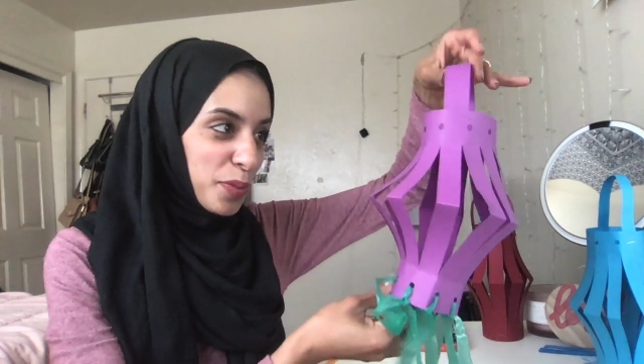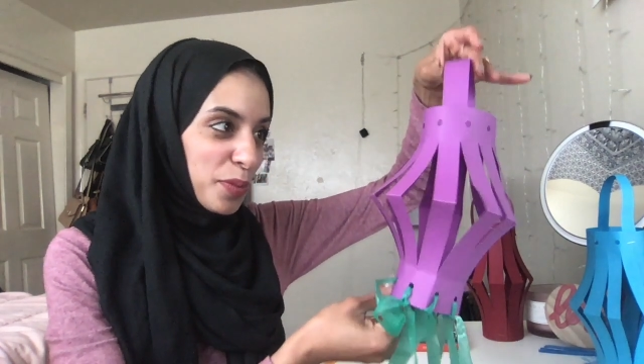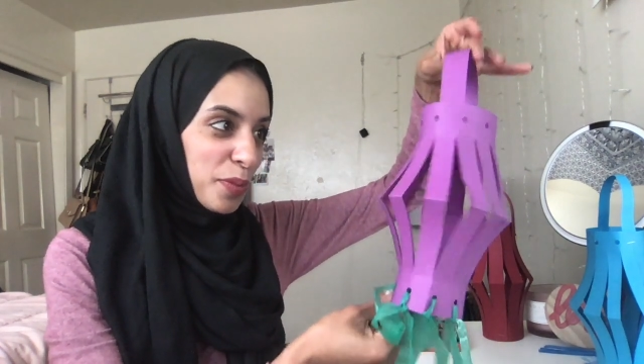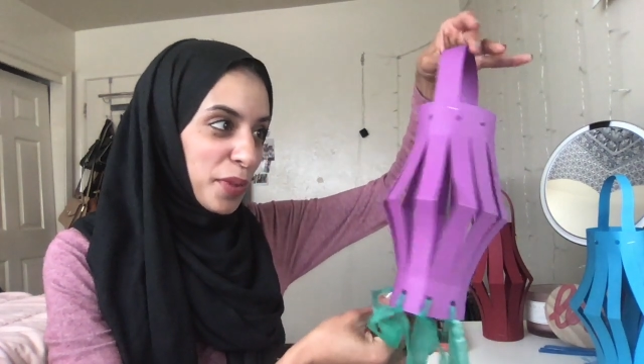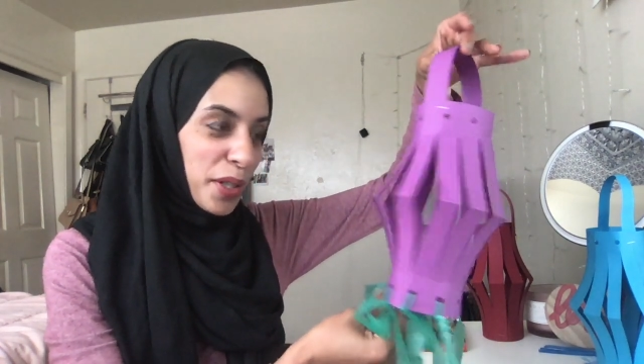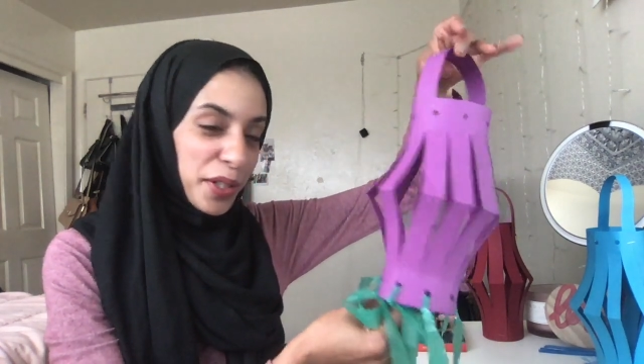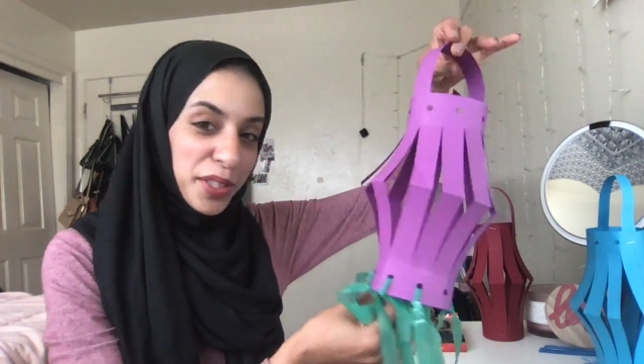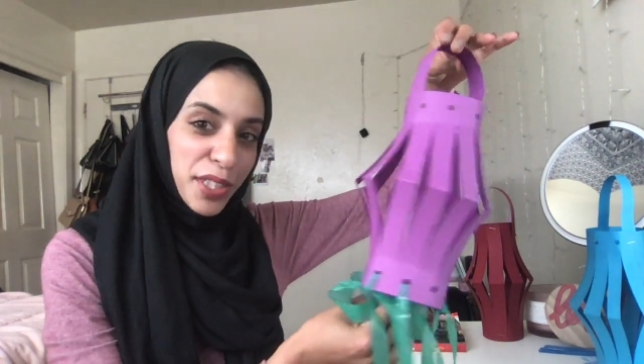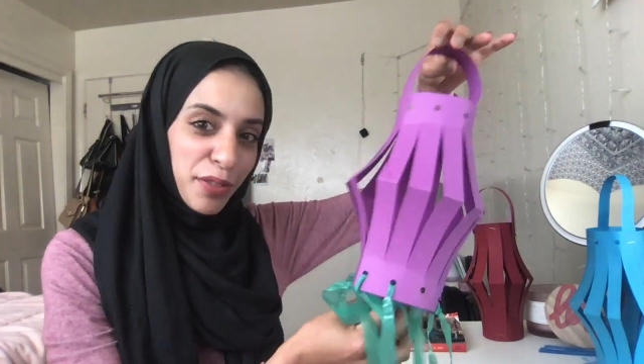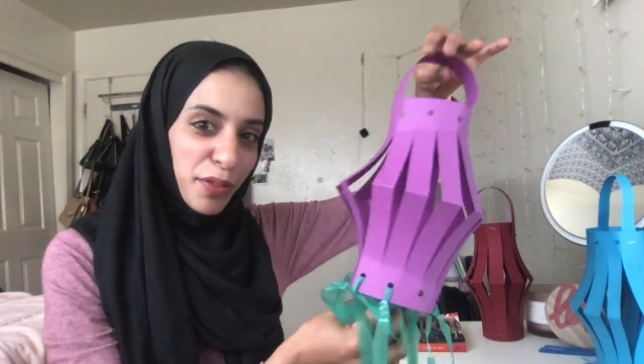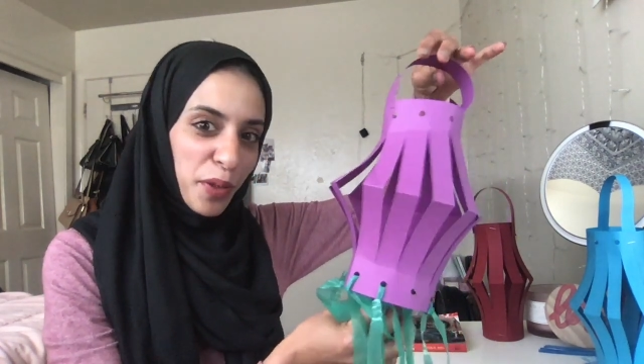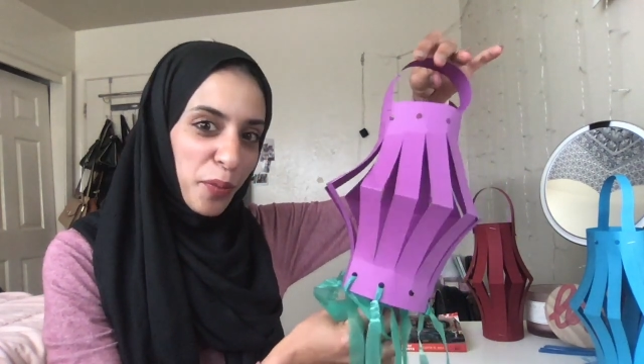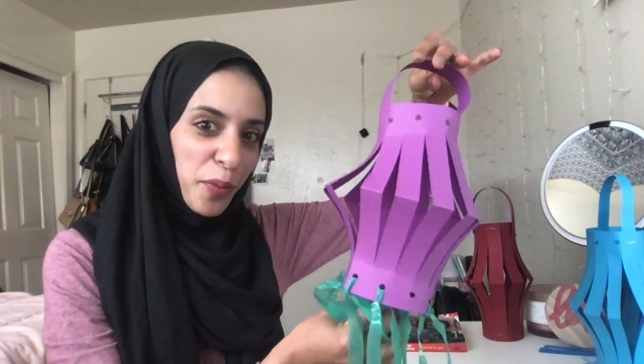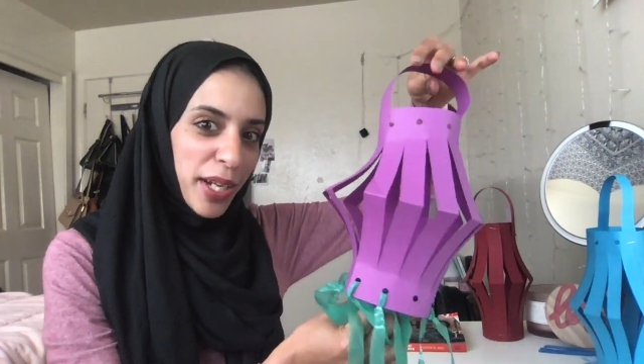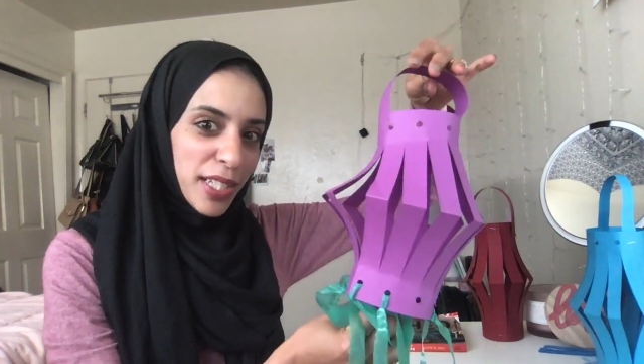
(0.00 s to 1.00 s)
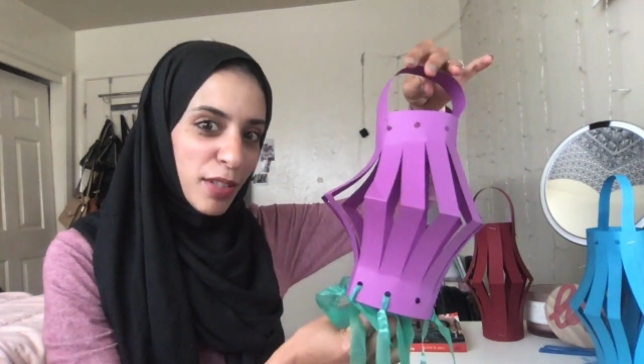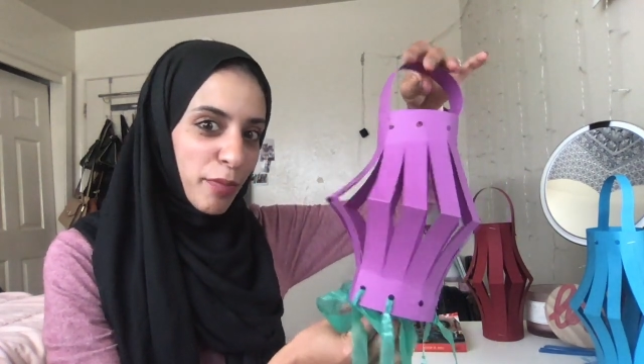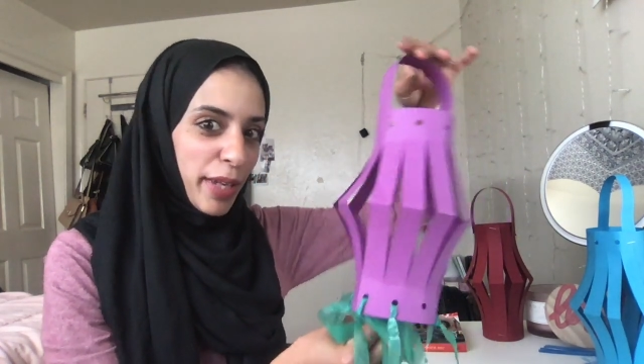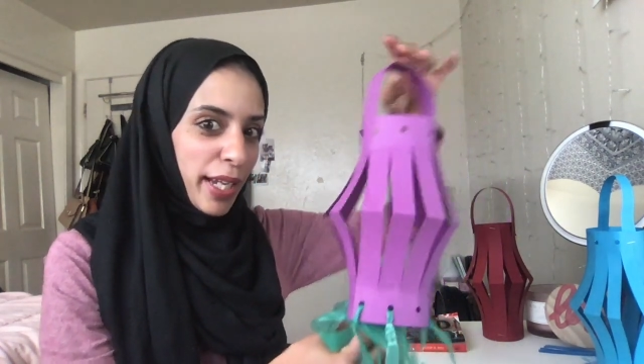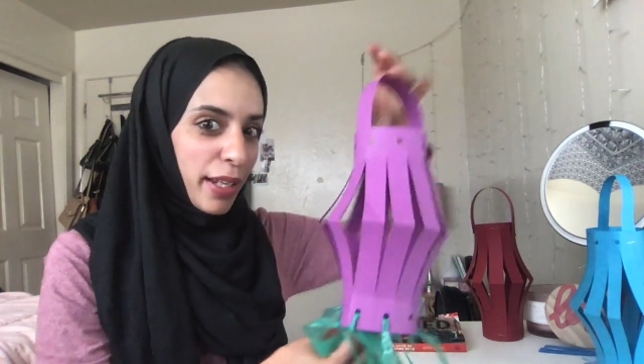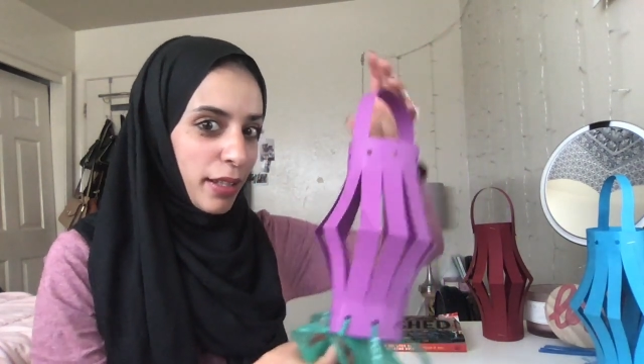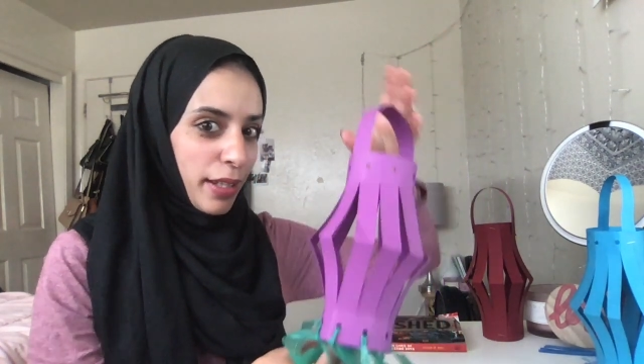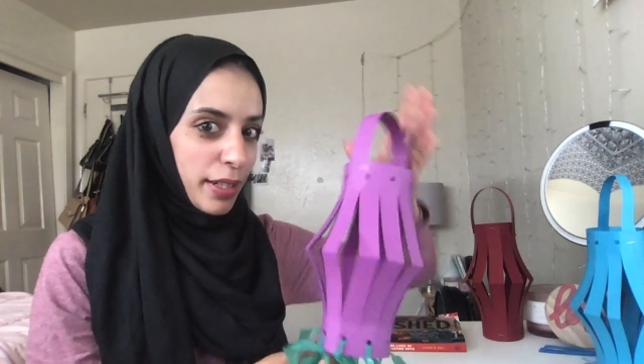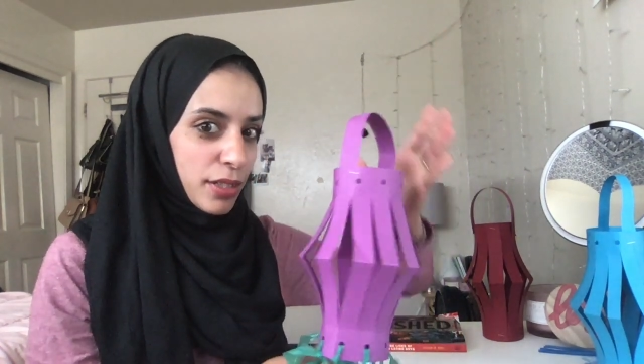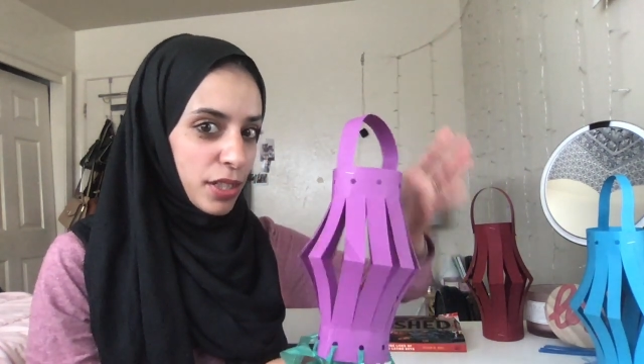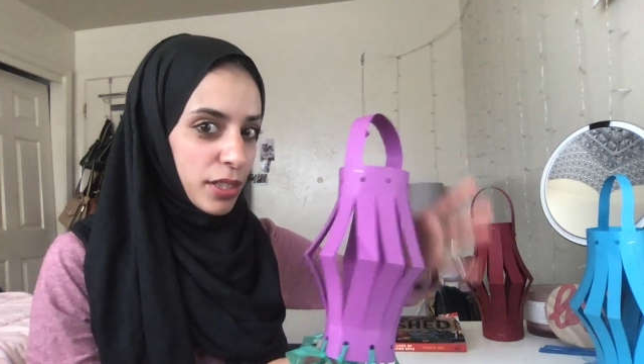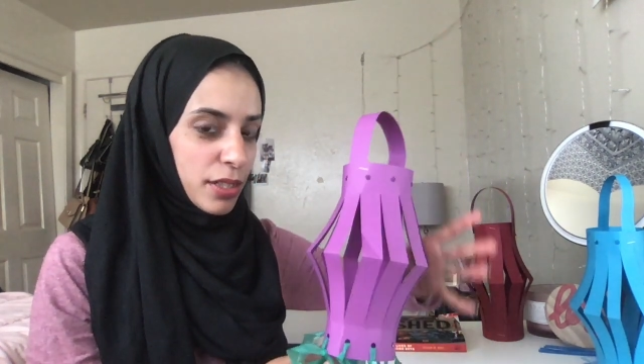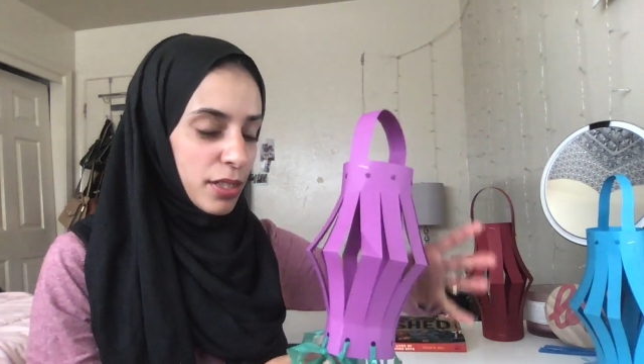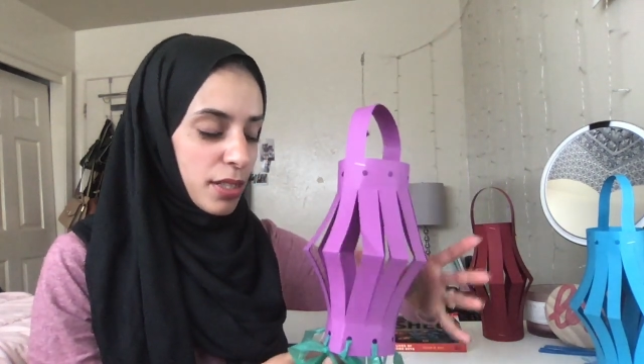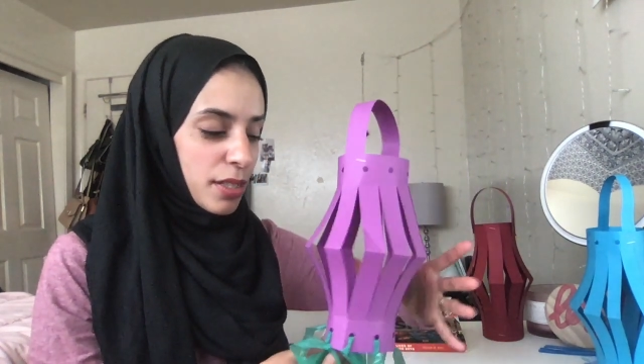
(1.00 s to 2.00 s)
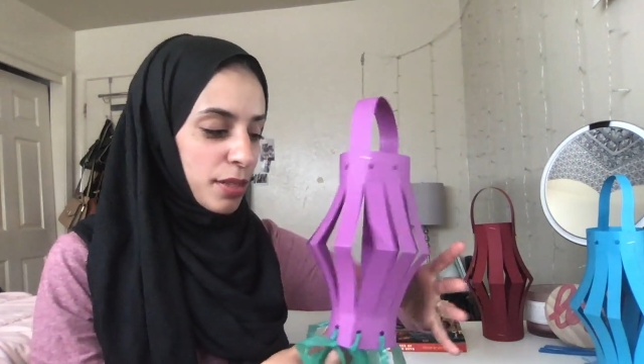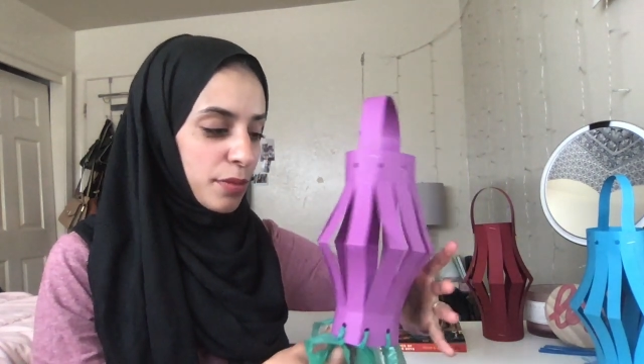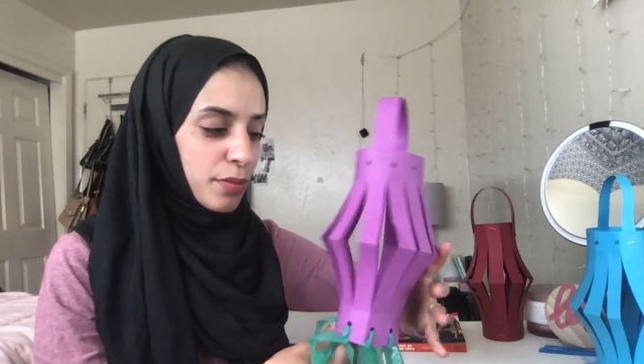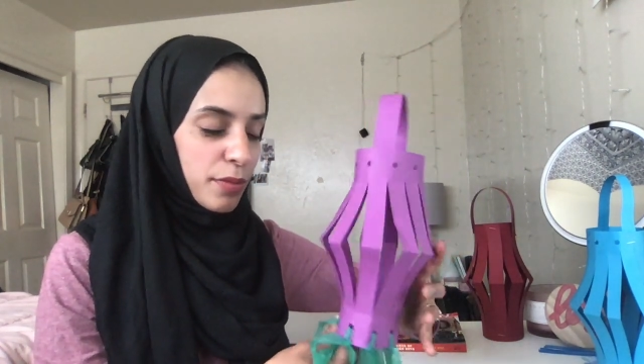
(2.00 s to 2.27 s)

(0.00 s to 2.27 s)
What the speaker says: There are different ways of making lanterns.